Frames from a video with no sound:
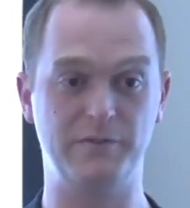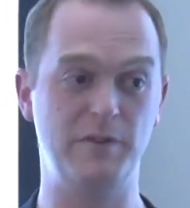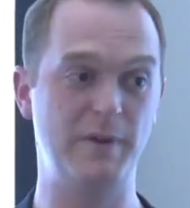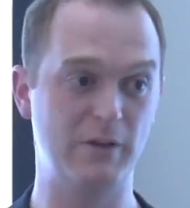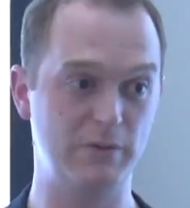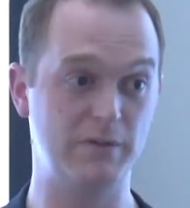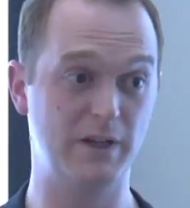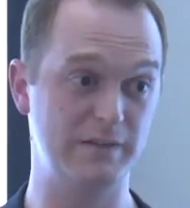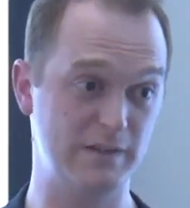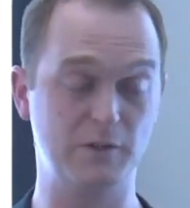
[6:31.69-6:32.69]
the feedback we've
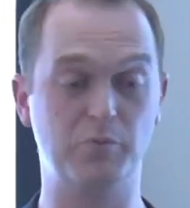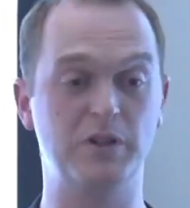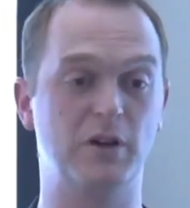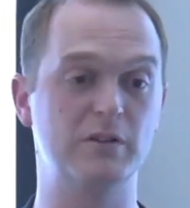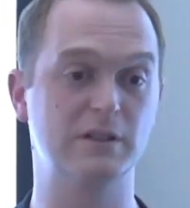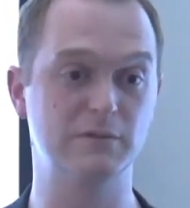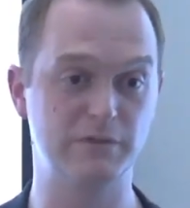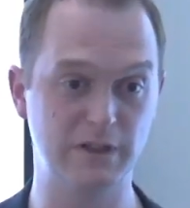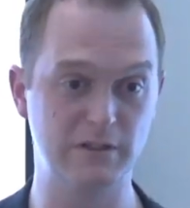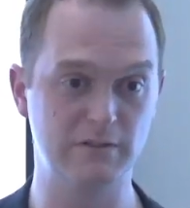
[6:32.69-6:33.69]
got is it's still pretty hard to
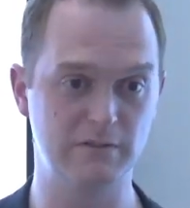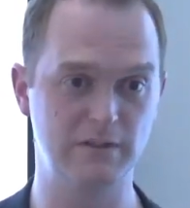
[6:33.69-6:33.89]
configure.